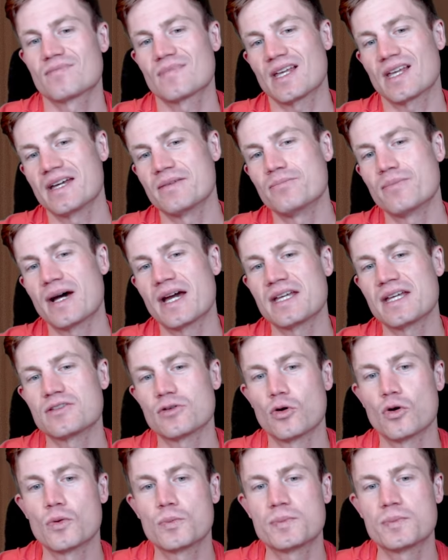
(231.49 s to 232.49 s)
I might
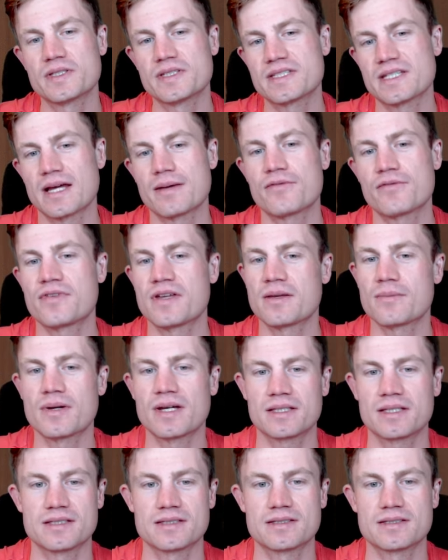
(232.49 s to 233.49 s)
open something,
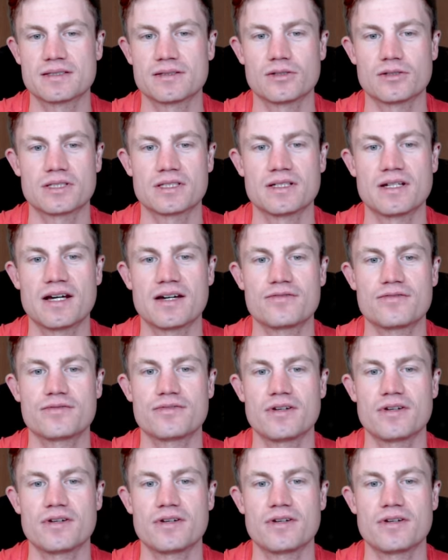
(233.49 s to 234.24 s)
but it's not enough.